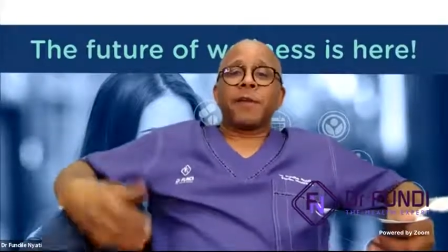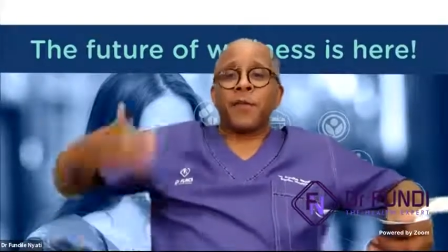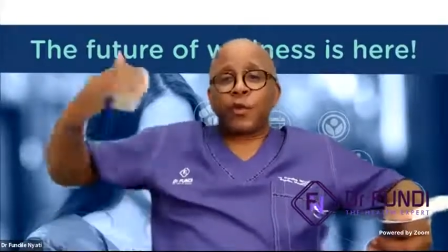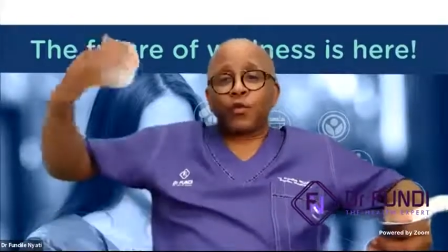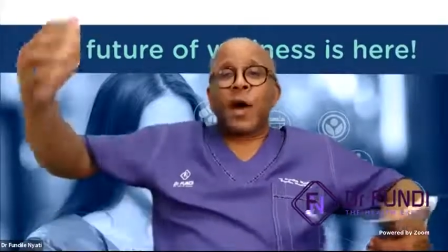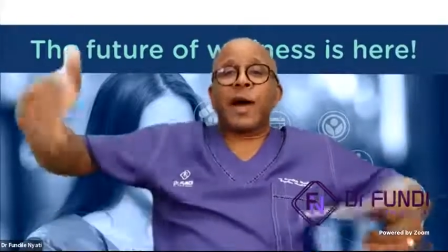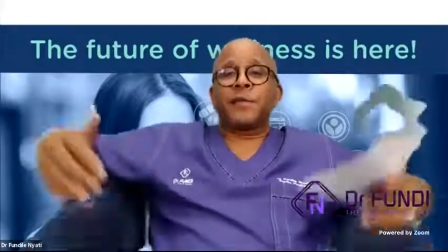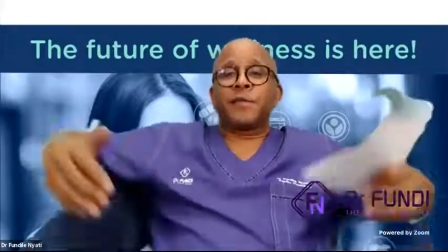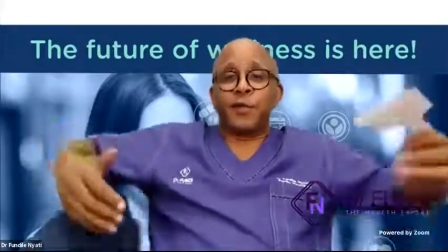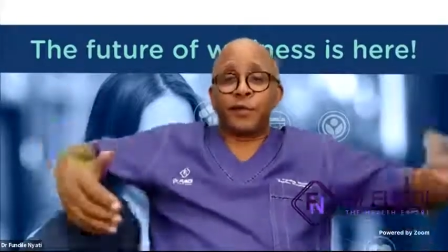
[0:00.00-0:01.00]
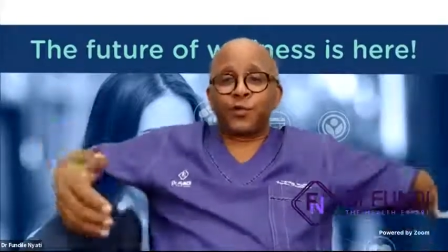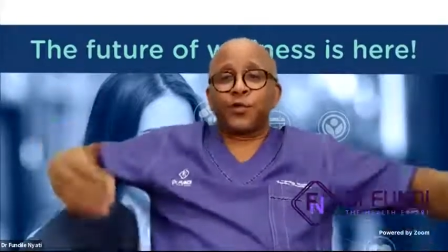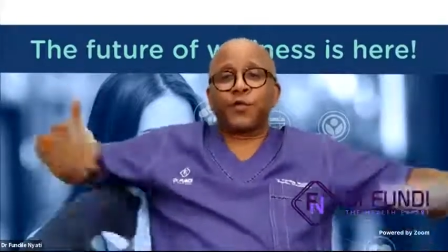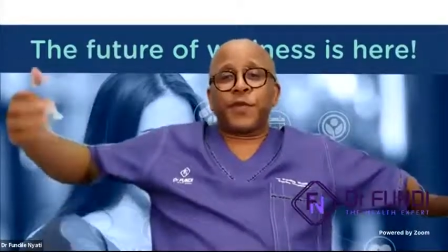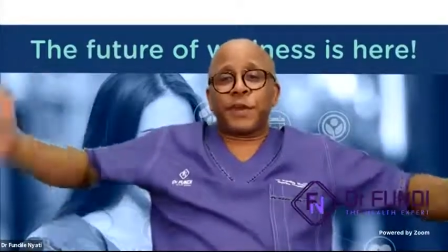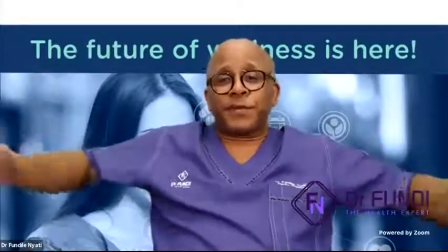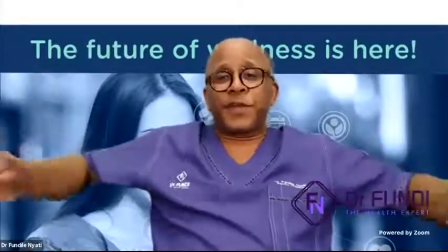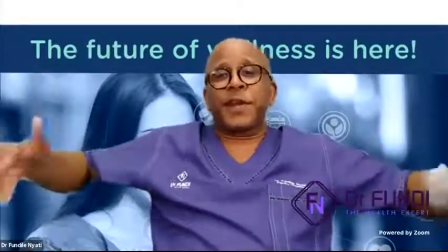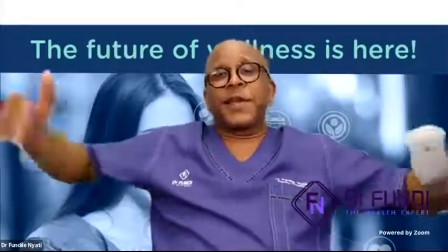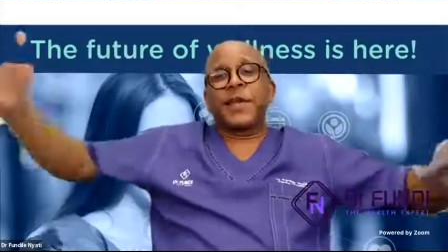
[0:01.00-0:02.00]
phase 1, phase 2, phase
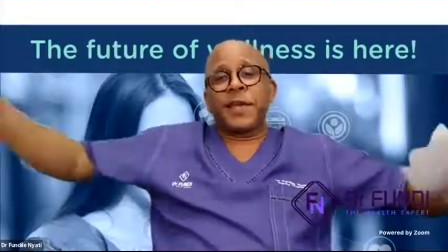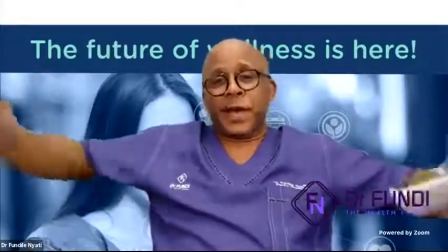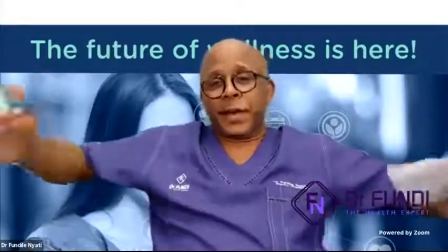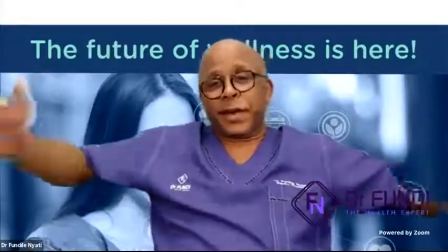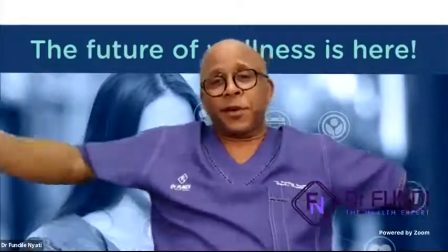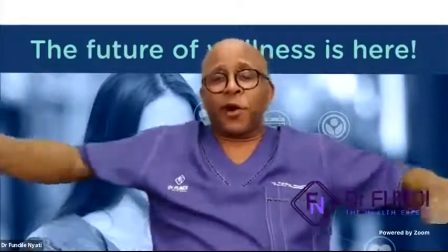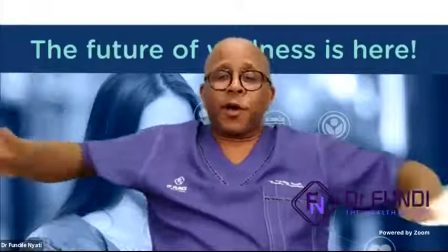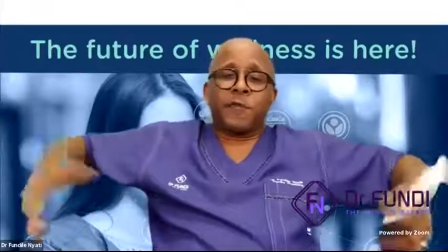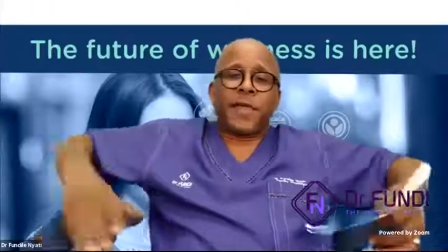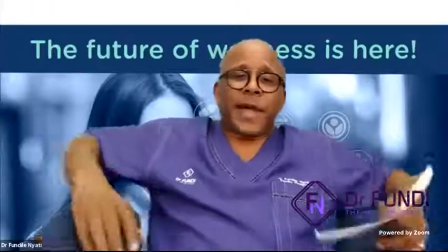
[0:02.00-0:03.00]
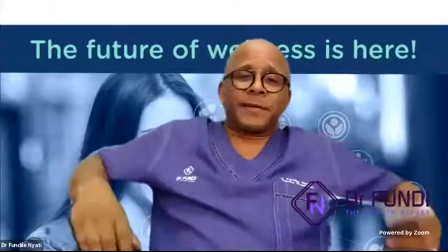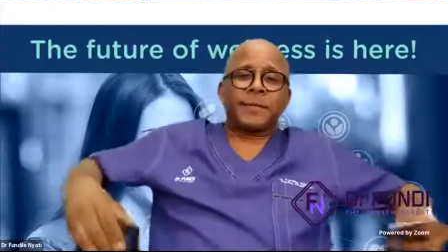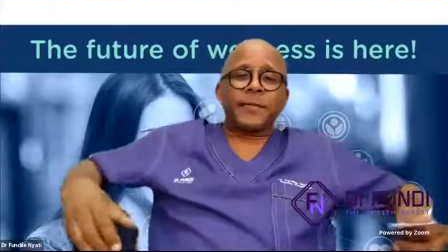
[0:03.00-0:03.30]
3, and all of that.